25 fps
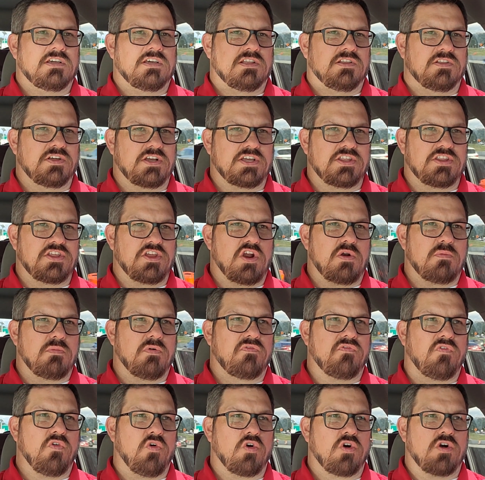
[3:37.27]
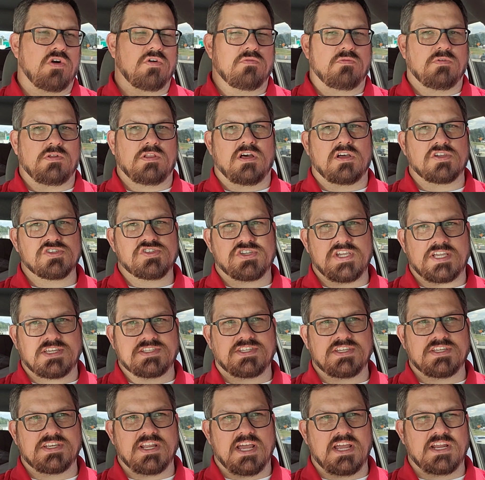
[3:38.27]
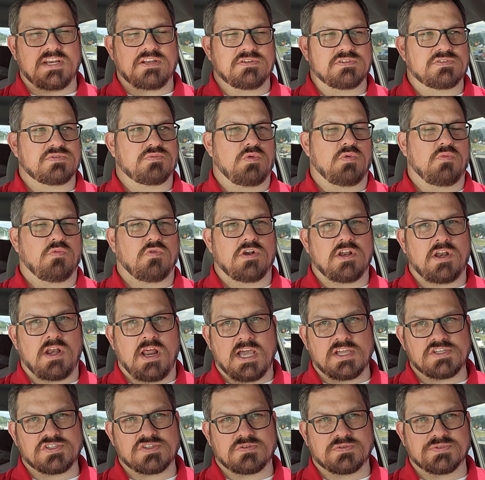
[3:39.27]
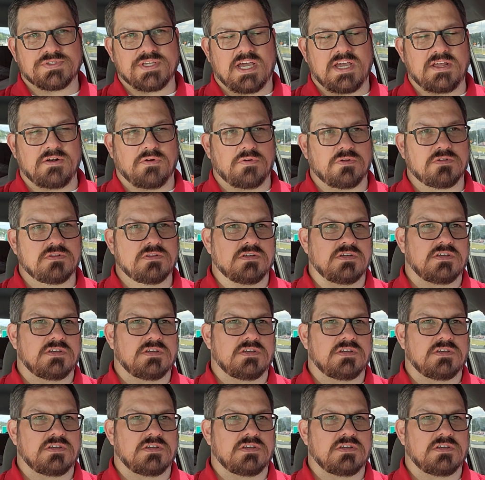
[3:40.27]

Look at the year before. We lost JT Daniels. We won a national title.